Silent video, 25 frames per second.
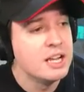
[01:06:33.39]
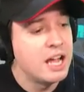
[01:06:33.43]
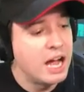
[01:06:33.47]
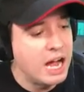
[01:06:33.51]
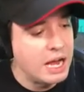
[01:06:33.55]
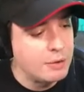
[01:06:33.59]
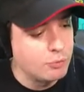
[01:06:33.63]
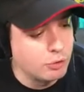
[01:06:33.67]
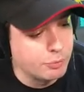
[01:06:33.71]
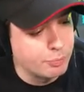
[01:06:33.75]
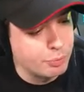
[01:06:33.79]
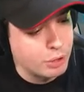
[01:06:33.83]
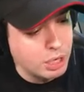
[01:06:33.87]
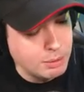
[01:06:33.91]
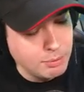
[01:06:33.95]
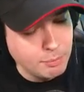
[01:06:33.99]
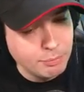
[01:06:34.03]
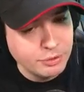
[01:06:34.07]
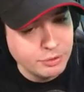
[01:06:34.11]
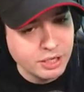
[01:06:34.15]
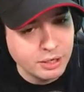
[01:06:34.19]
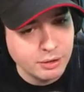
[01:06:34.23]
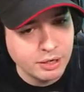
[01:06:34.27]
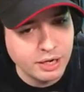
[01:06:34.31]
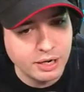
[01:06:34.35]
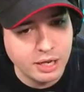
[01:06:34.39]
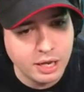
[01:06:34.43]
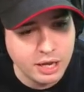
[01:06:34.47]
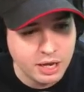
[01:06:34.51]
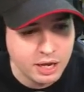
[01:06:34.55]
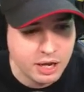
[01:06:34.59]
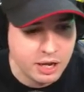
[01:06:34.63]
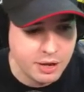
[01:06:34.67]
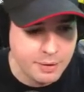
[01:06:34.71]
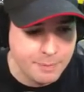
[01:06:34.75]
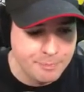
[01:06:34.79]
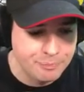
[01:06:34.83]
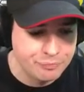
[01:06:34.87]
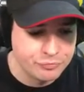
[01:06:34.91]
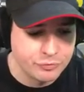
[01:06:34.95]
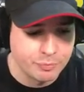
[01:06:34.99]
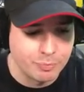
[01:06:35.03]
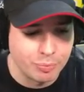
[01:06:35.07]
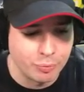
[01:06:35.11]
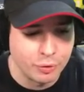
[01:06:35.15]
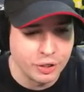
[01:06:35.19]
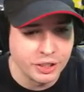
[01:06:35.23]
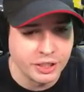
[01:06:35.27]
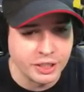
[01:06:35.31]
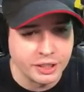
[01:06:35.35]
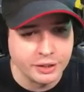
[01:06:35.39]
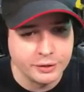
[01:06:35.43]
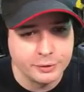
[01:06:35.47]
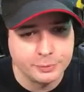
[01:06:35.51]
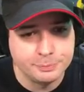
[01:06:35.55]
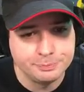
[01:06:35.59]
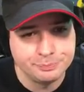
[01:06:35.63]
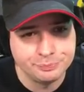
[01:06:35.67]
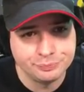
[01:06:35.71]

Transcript: I will probably bring it